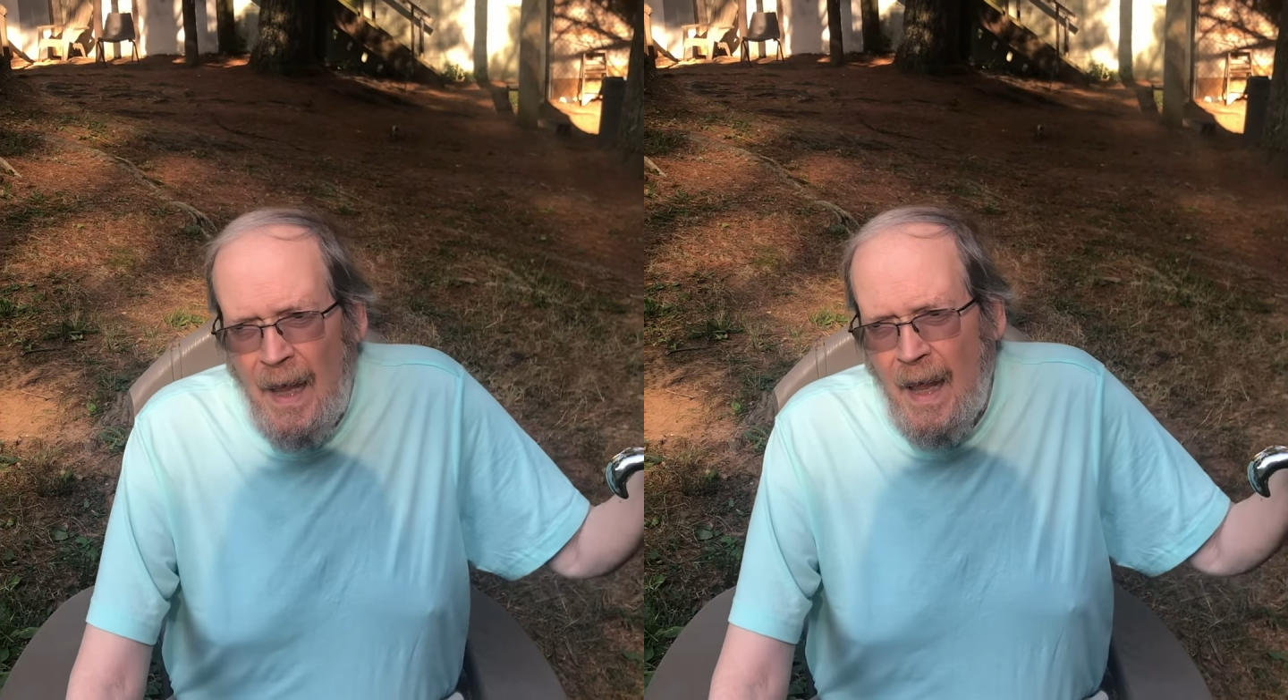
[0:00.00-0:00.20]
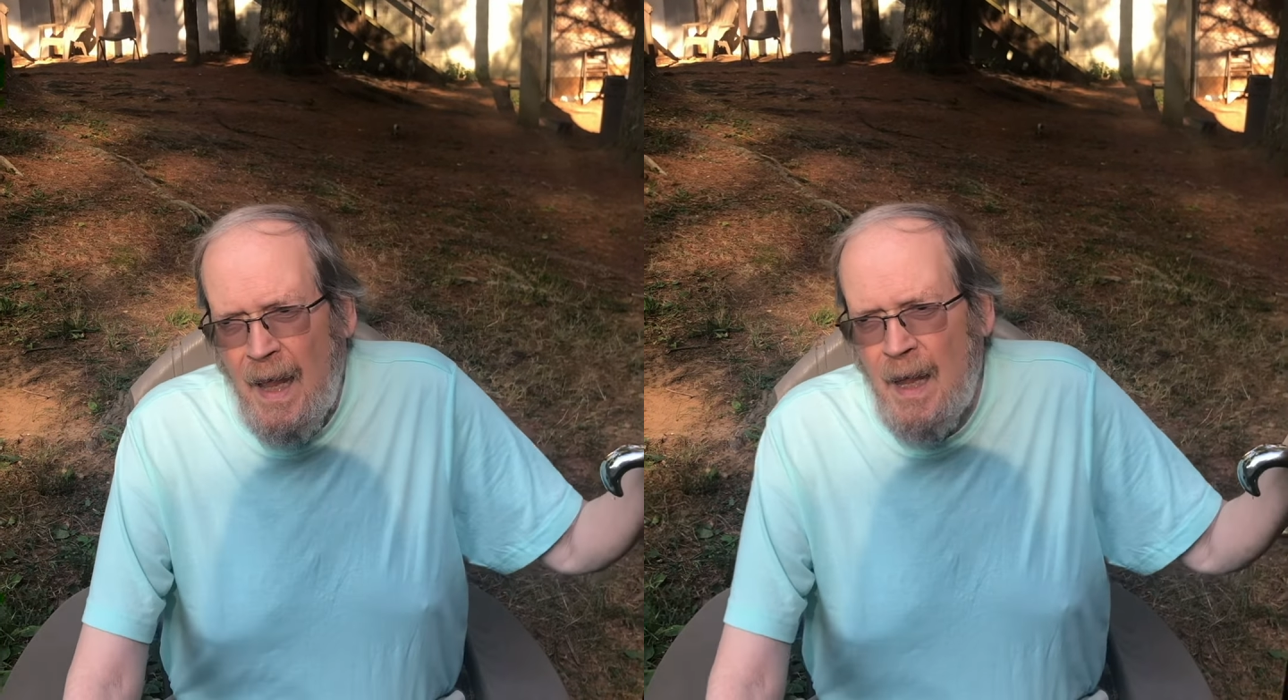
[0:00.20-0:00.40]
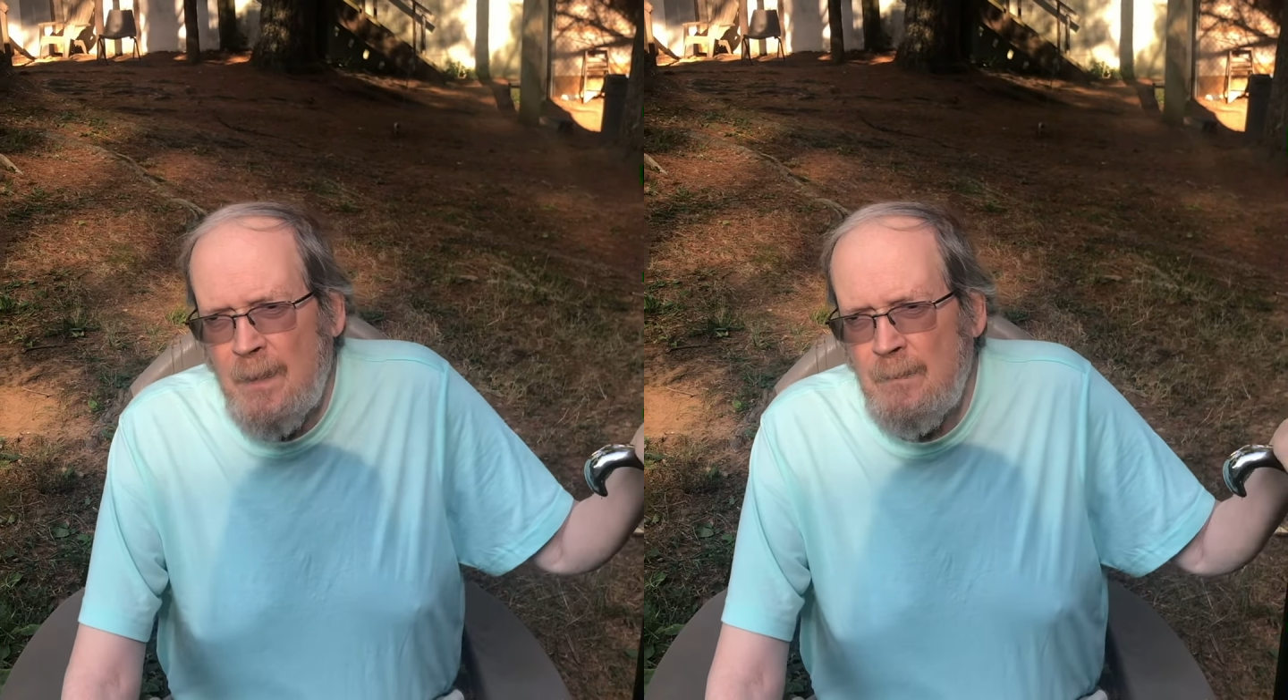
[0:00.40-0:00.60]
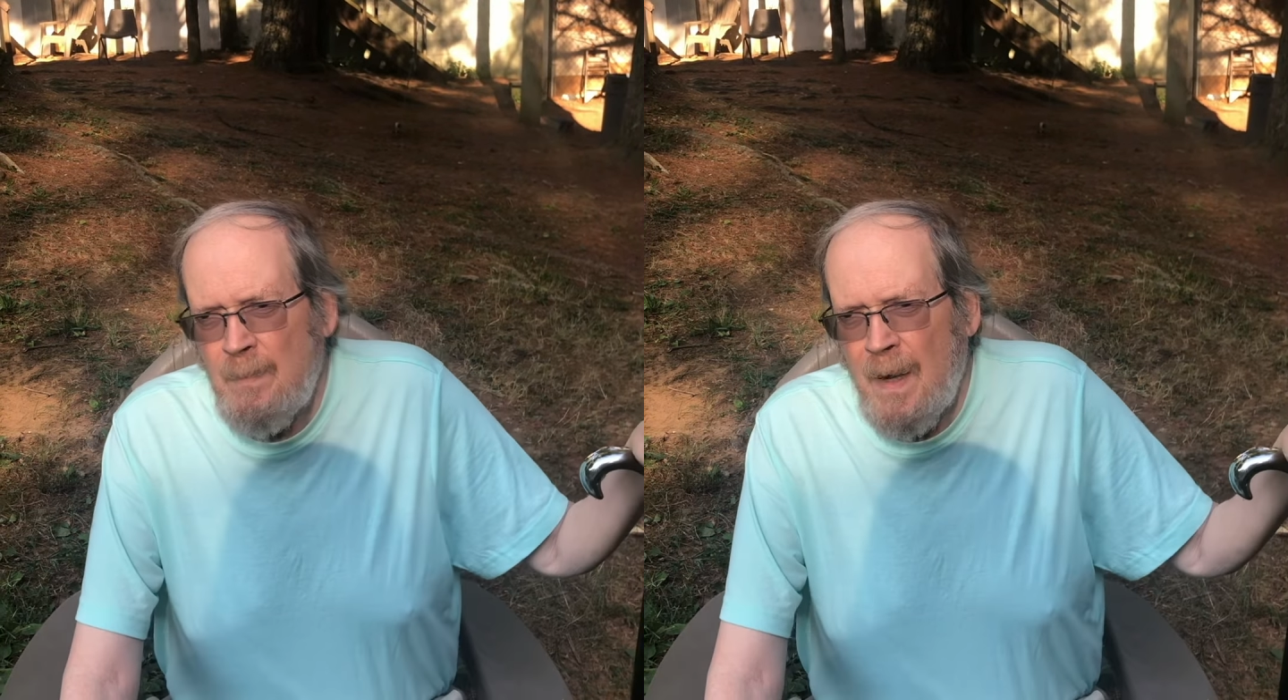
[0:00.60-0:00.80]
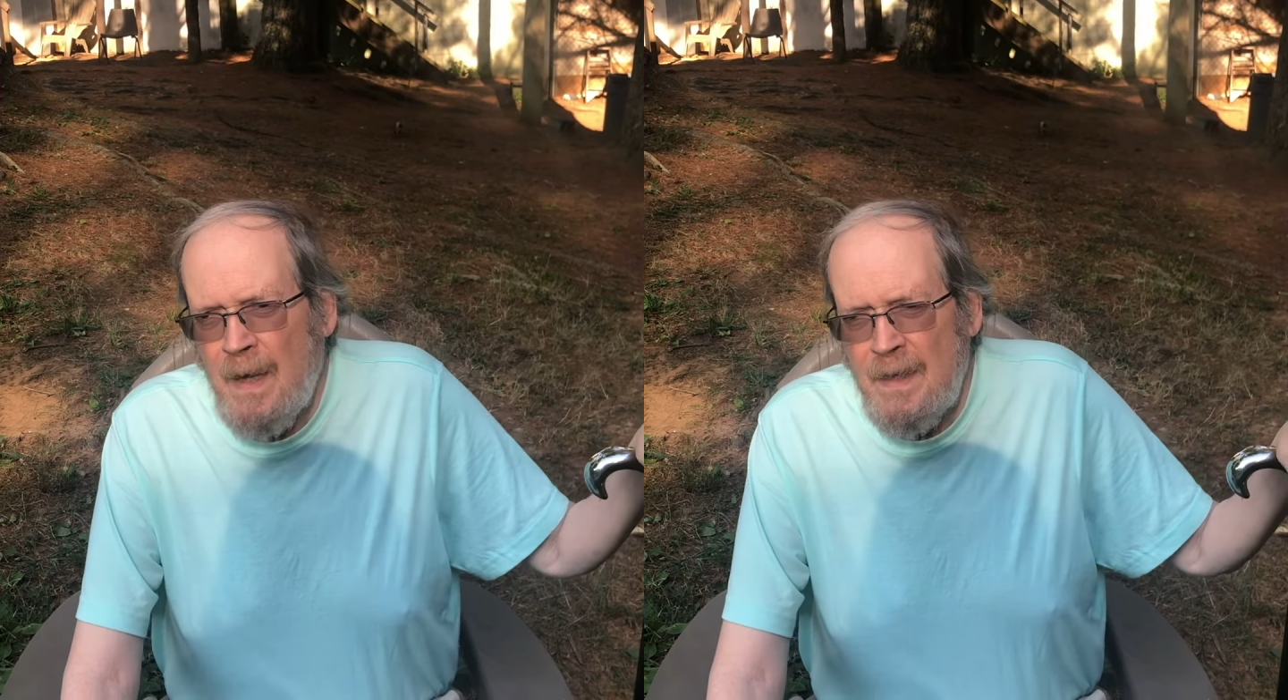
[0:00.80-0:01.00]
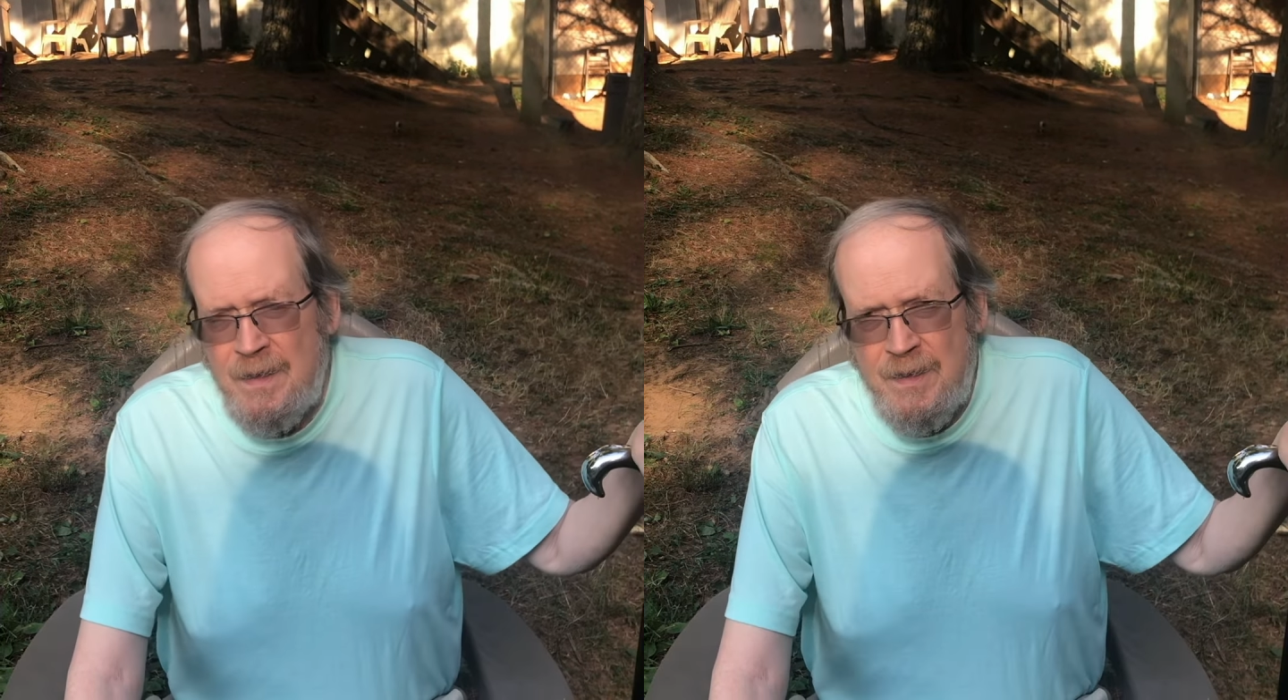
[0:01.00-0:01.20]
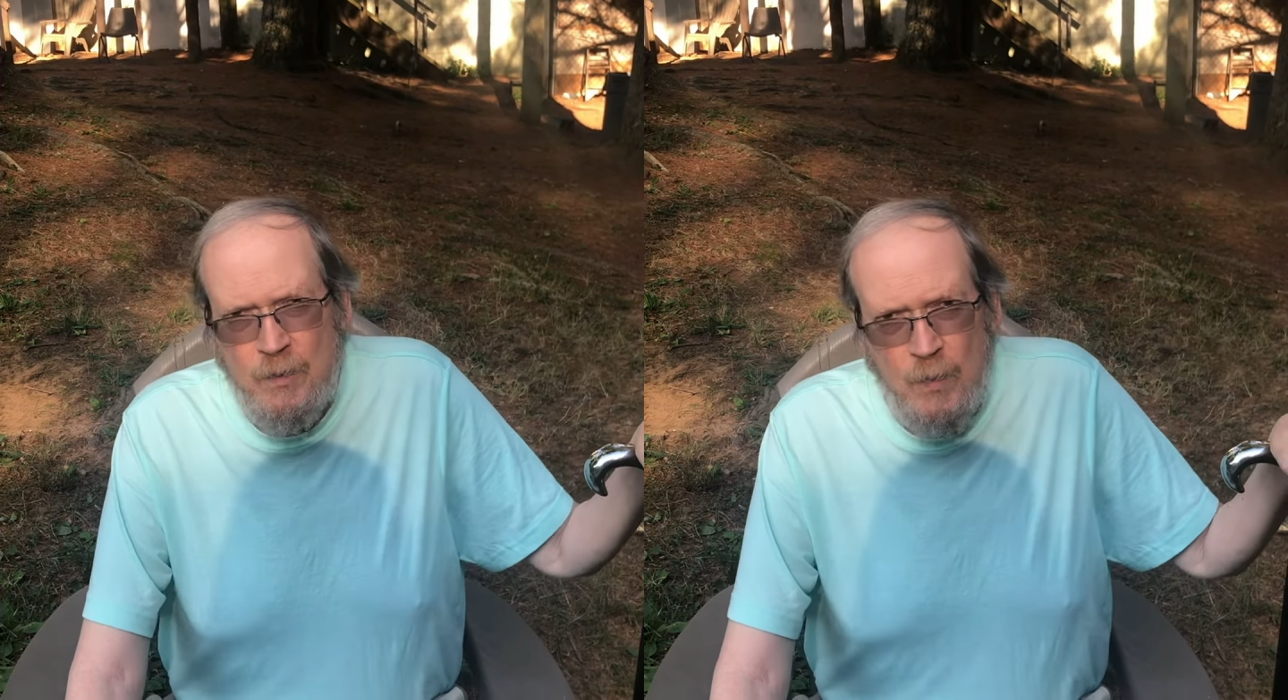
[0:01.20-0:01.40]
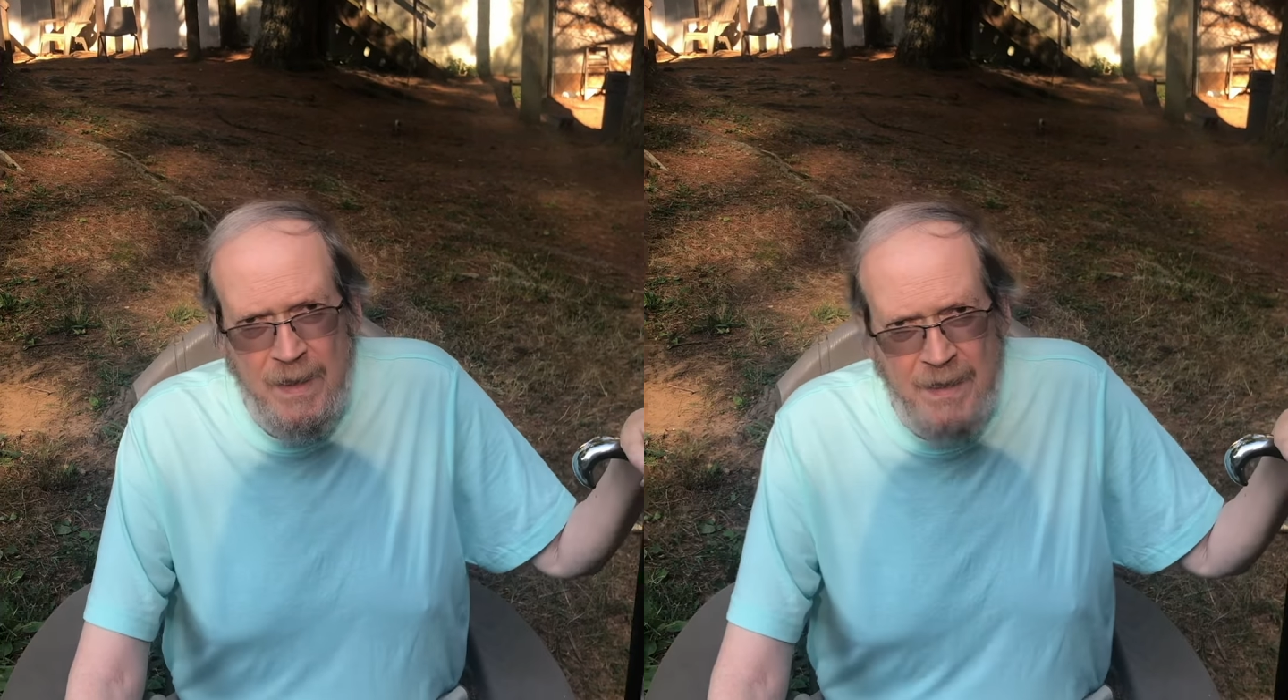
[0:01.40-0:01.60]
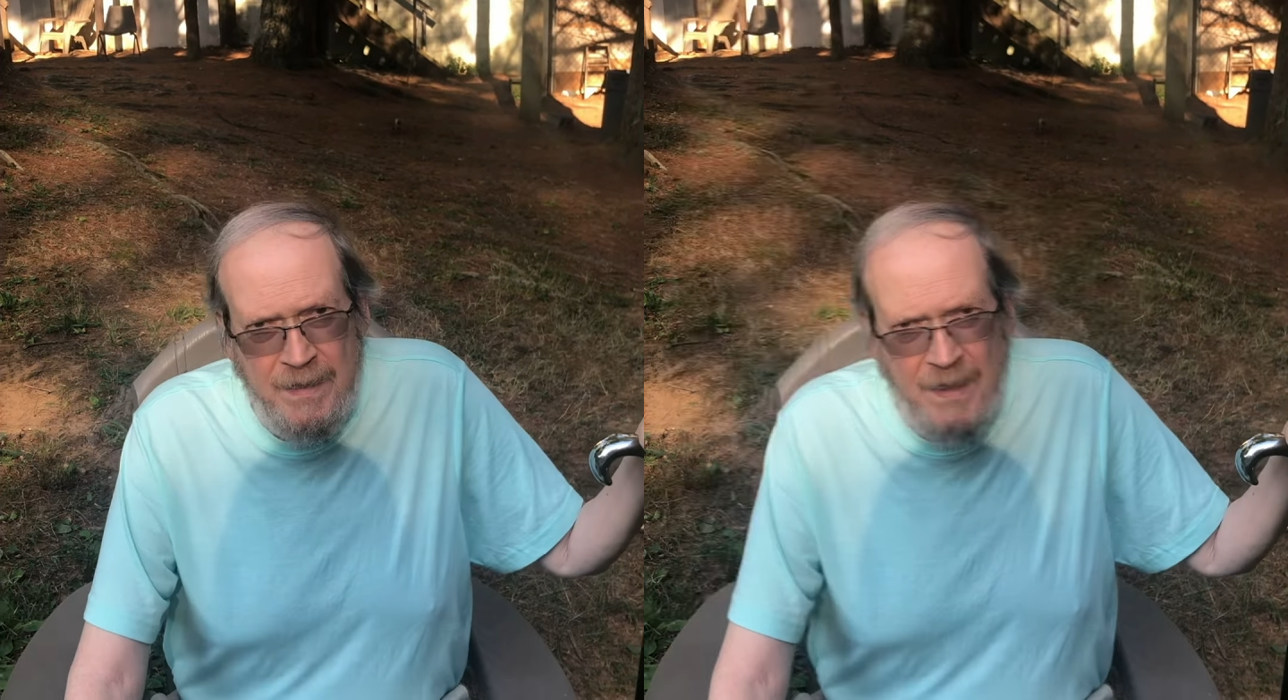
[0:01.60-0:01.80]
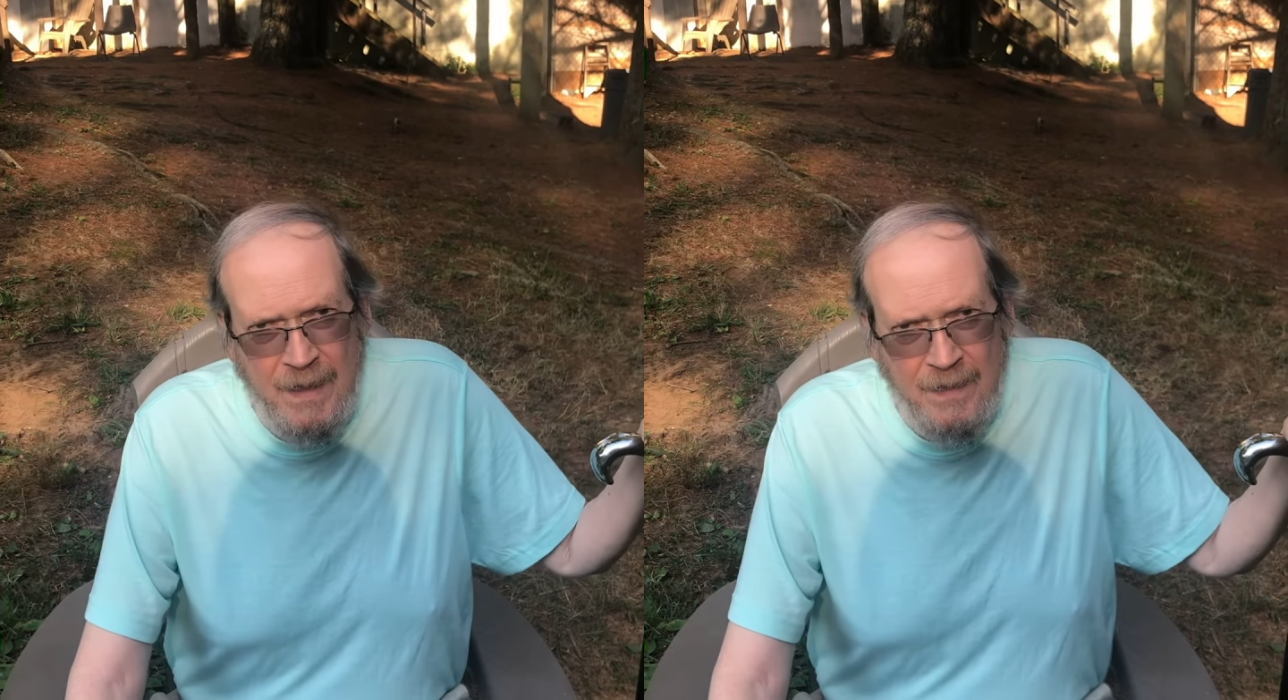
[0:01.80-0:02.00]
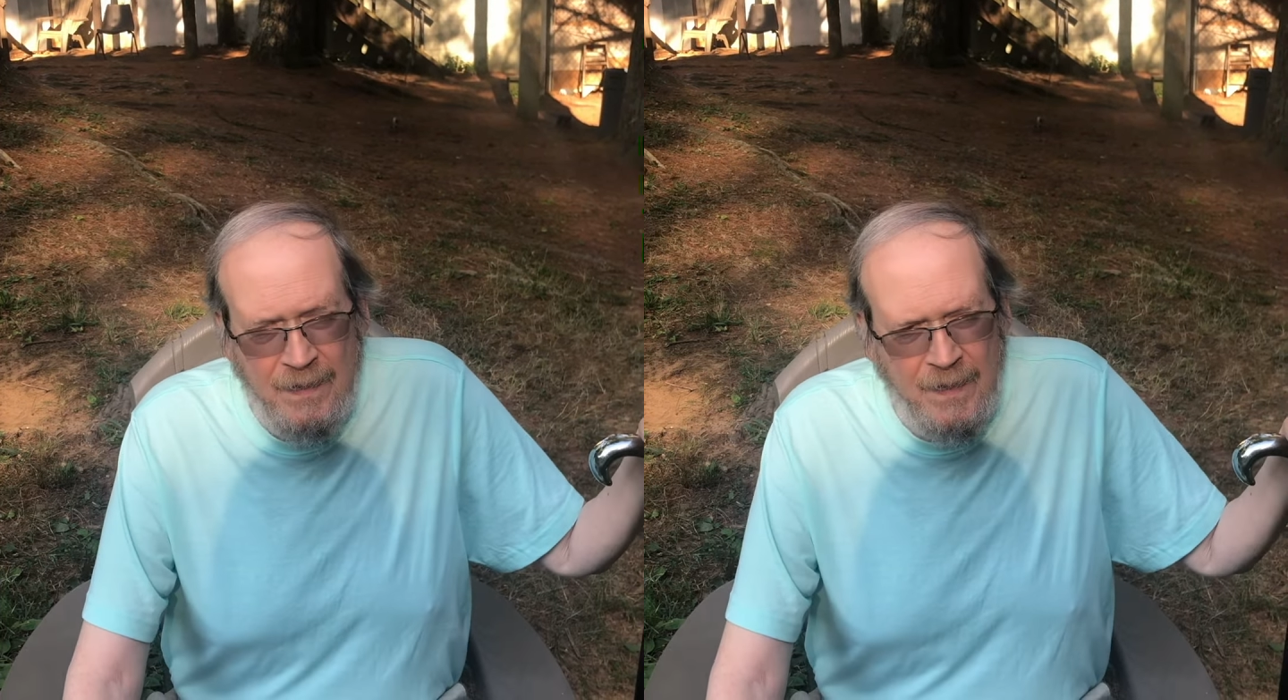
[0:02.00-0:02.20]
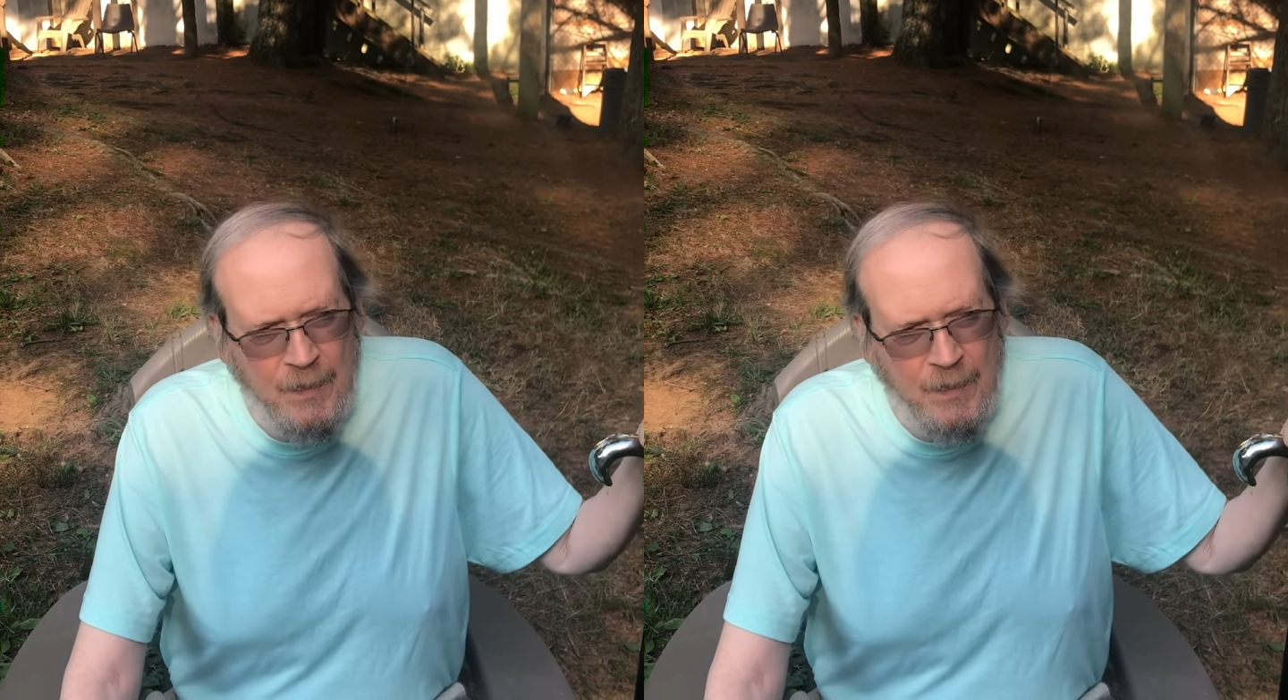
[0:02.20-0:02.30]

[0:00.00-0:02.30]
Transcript: and by squeezing the